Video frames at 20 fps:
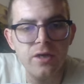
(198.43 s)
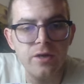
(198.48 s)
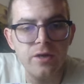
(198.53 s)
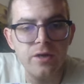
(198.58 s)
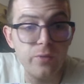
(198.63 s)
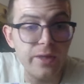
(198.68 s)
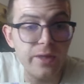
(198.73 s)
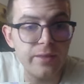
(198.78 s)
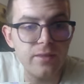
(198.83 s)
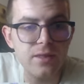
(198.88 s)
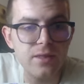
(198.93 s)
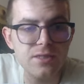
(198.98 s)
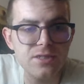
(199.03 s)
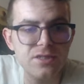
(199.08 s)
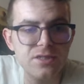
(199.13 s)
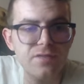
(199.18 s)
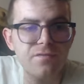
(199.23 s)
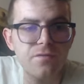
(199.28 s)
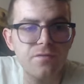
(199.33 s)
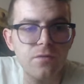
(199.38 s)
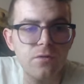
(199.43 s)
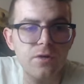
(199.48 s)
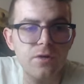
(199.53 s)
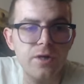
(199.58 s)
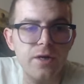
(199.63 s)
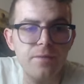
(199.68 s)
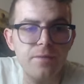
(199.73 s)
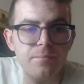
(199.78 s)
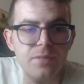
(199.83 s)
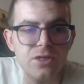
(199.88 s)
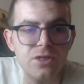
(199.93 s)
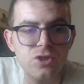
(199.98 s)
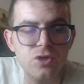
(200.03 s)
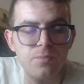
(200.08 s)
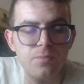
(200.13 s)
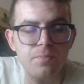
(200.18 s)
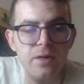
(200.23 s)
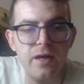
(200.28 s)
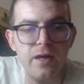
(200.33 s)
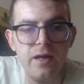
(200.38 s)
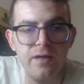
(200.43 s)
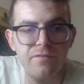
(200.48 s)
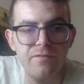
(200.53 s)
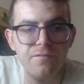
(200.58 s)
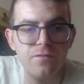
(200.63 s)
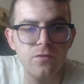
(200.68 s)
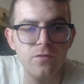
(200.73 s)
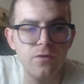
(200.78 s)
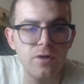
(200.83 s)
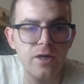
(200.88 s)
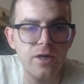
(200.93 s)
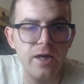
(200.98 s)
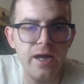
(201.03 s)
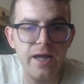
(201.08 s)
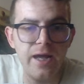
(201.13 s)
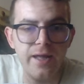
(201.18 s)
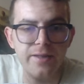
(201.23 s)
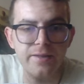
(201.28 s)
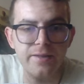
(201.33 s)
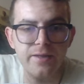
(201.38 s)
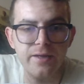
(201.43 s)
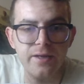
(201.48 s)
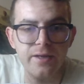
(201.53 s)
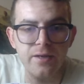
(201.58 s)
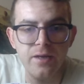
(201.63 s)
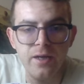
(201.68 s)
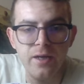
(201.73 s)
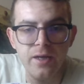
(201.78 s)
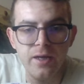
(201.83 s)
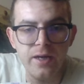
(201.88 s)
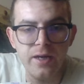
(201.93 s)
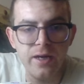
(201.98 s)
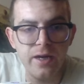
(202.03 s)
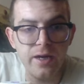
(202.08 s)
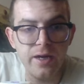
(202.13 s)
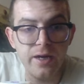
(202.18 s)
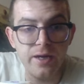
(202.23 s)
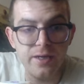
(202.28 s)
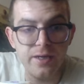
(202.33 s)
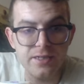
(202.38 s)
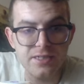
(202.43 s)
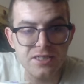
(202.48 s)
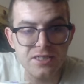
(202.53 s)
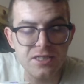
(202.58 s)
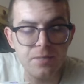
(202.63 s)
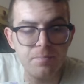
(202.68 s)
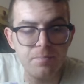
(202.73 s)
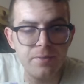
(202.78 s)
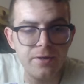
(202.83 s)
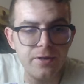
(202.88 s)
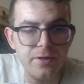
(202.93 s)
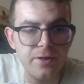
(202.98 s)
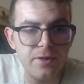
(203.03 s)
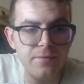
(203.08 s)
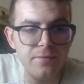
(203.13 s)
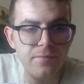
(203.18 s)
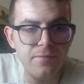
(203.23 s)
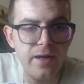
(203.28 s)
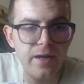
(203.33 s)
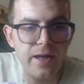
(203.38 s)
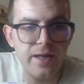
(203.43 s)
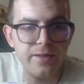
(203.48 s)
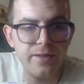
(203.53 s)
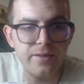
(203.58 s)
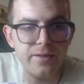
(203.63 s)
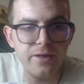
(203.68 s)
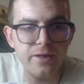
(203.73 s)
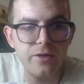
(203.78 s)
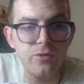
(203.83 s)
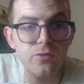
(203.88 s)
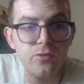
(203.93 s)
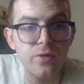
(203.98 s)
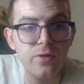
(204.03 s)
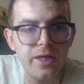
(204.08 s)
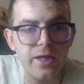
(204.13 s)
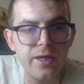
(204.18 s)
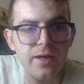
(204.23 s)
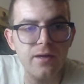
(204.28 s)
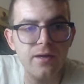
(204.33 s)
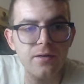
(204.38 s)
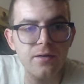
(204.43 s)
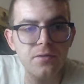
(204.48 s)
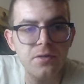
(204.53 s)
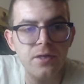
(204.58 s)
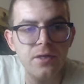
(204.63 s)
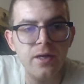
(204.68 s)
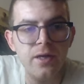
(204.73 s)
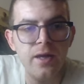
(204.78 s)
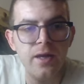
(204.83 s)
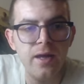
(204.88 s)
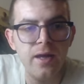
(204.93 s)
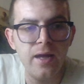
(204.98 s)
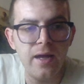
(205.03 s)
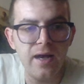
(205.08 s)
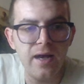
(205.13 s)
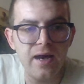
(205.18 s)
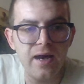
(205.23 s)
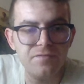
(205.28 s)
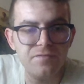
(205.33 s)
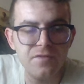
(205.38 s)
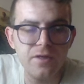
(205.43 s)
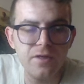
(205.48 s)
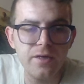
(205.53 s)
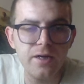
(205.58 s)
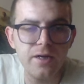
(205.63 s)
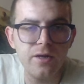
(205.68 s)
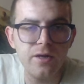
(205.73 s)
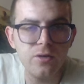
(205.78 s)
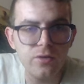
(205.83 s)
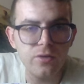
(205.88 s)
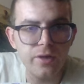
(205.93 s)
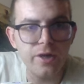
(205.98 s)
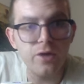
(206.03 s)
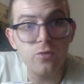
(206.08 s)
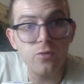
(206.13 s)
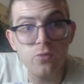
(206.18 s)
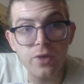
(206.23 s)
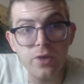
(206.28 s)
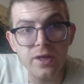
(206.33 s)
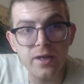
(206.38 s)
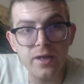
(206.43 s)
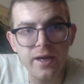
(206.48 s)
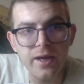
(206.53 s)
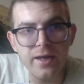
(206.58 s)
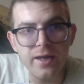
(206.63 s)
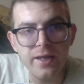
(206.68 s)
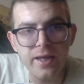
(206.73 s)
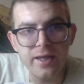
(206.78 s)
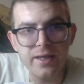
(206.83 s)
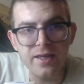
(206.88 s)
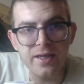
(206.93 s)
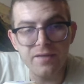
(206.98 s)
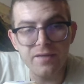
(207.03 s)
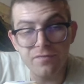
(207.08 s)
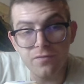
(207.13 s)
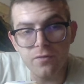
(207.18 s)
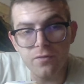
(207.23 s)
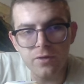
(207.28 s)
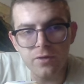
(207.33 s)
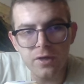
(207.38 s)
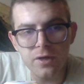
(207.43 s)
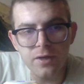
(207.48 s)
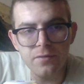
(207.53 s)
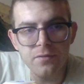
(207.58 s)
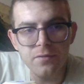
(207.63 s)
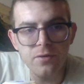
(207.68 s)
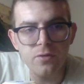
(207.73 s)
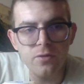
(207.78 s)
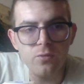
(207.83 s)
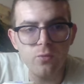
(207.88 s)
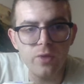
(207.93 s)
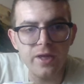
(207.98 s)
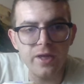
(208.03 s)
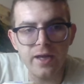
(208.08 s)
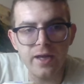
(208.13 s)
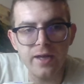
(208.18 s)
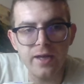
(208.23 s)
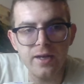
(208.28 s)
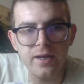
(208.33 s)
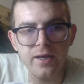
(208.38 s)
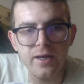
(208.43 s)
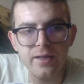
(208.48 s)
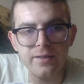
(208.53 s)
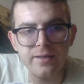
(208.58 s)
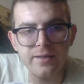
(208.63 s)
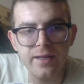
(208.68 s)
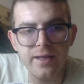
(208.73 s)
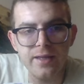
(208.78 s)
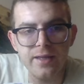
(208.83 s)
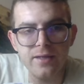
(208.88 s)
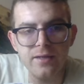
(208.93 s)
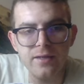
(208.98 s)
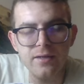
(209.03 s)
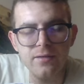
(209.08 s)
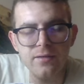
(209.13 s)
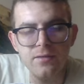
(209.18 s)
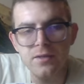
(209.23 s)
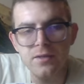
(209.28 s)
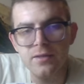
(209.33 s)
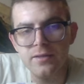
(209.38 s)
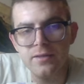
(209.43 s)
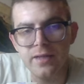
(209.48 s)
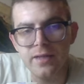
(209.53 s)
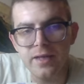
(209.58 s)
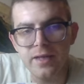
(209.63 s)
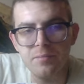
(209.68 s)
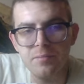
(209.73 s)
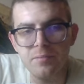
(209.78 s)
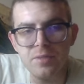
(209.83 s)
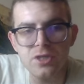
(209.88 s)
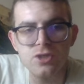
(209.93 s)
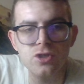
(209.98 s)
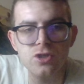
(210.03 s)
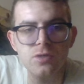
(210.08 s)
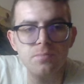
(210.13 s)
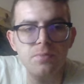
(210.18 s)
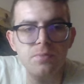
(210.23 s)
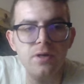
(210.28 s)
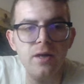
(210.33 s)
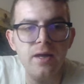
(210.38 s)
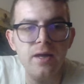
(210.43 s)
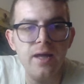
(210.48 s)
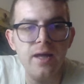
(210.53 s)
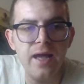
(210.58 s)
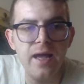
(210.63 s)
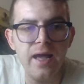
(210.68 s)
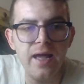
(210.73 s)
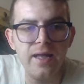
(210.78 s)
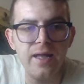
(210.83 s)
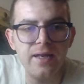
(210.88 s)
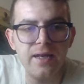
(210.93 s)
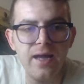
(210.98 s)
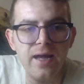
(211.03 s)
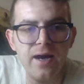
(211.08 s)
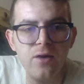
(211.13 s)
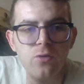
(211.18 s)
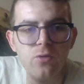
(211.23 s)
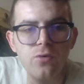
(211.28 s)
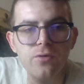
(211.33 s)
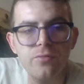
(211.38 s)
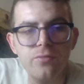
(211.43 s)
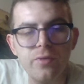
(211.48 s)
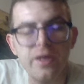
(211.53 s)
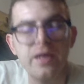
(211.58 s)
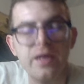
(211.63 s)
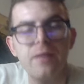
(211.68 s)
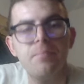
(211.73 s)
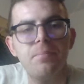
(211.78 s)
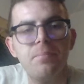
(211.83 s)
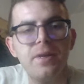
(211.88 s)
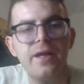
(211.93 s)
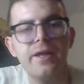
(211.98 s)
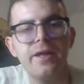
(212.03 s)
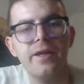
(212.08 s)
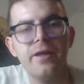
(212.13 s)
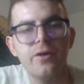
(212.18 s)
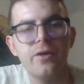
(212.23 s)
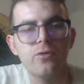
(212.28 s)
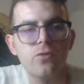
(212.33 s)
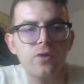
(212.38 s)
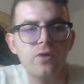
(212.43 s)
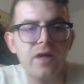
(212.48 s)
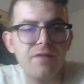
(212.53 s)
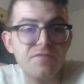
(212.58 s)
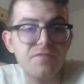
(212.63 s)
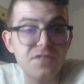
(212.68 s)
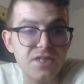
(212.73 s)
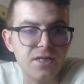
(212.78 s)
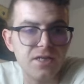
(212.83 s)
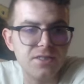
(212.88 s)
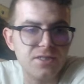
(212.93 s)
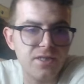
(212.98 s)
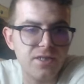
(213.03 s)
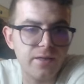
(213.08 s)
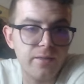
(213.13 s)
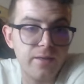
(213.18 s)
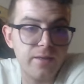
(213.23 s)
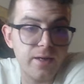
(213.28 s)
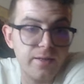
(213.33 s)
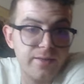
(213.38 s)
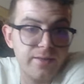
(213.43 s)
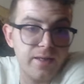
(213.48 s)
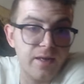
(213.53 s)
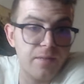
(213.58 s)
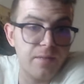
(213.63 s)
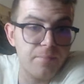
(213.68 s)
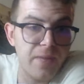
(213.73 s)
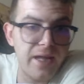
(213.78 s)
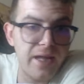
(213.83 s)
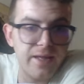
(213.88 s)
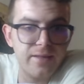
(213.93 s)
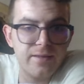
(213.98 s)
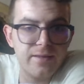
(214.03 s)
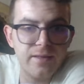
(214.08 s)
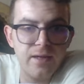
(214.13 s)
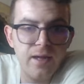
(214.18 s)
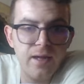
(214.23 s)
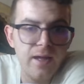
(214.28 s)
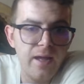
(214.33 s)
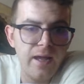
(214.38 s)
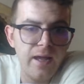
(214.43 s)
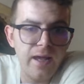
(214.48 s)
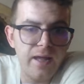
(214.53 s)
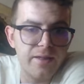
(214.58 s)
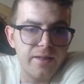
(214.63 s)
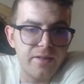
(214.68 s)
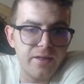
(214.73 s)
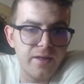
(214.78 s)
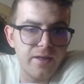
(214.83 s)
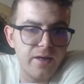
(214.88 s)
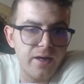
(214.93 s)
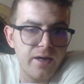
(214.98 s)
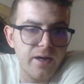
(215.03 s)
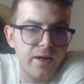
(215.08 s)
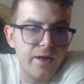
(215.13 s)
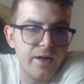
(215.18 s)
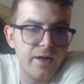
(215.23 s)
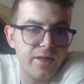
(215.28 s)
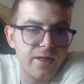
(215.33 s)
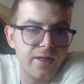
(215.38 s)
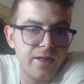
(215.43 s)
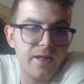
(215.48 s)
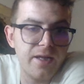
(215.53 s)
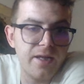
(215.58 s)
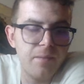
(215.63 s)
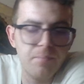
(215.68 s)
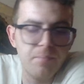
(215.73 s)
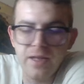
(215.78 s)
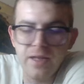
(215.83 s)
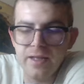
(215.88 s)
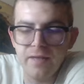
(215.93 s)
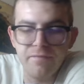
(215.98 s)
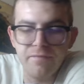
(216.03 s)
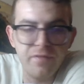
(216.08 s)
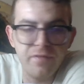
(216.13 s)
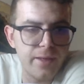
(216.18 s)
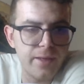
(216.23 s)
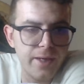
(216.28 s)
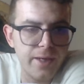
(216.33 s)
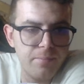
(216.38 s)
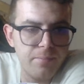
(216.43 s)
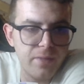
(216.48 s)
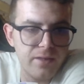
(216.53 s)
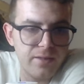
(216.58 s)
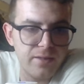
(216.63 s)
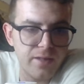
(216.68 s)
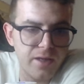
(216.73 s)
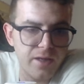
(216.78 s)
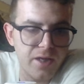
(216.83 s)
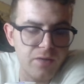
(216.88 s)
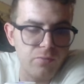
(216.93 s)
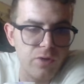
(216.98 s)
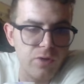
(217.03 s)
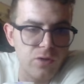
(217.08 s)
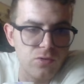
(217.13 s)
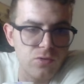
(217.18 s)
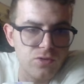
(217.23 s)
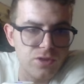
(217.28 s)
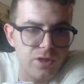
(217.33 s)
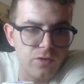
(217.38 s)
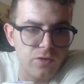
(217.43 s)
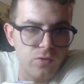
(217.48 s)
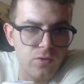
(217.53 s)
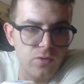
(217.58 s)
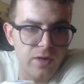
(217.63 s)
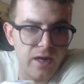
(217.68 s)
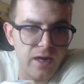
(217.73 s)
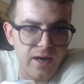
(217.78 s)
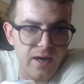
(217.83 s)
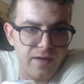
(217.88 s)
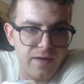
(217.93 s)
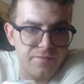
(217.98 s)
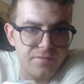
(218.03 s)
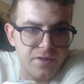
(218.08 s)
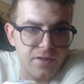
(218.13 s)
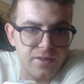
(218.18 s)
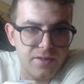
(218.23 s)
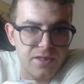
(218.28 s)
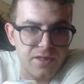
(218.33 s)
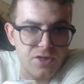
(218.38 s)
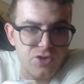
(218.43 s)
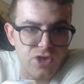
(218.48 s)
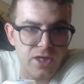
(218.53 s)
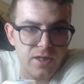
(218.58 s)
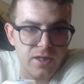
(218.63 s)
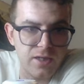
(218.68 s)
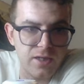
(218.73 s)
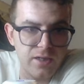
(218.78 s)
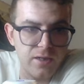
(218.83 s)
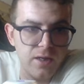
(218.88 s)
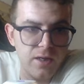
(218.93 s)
with c4, bishop f4, and c pair, and rook here, after queen e4 we can take the bishop, and now we can play rook f6, threatening mate, and he can play f3, but he will lose the rook after the check.